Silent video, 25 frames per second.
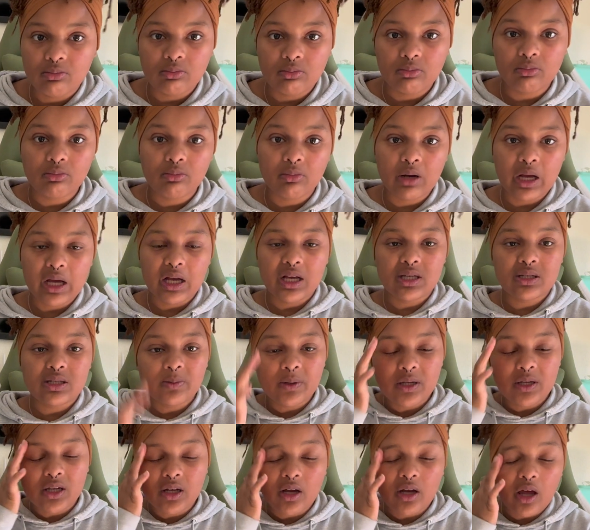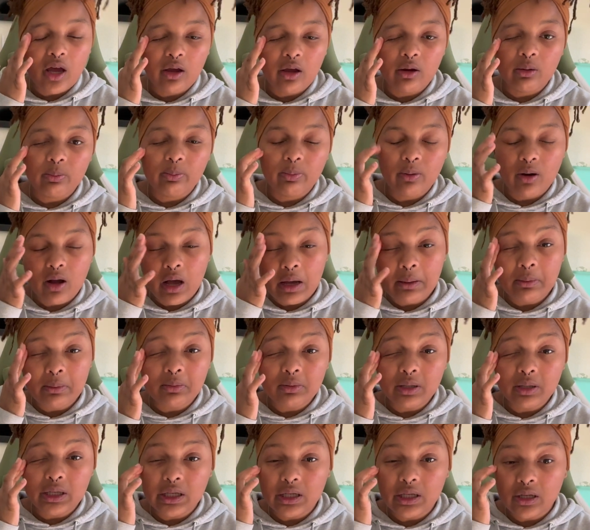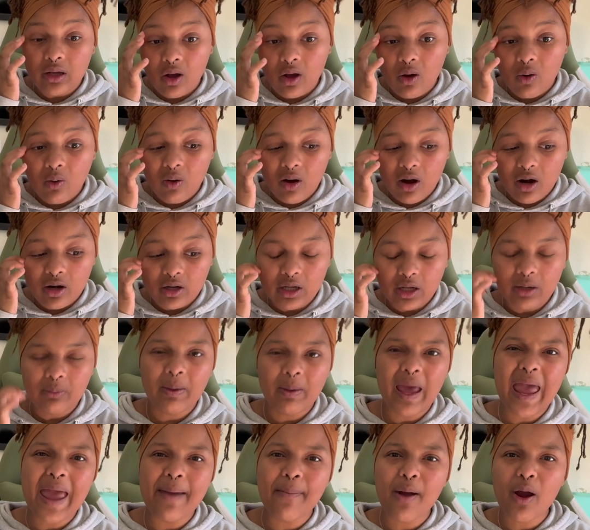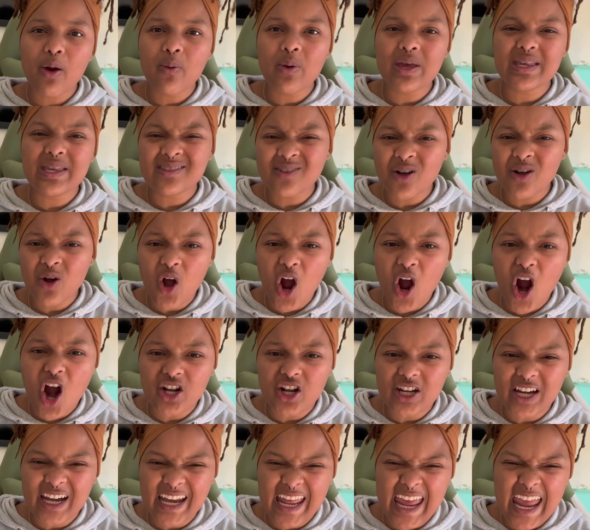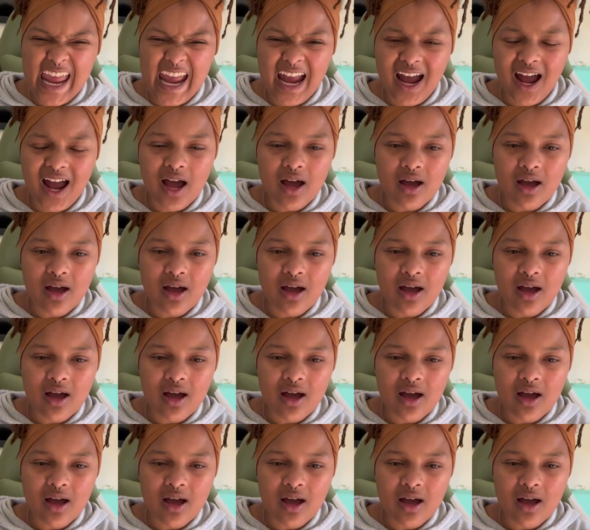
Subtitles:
My husband and I are probably gonna go garden. Babe, are we still gardening?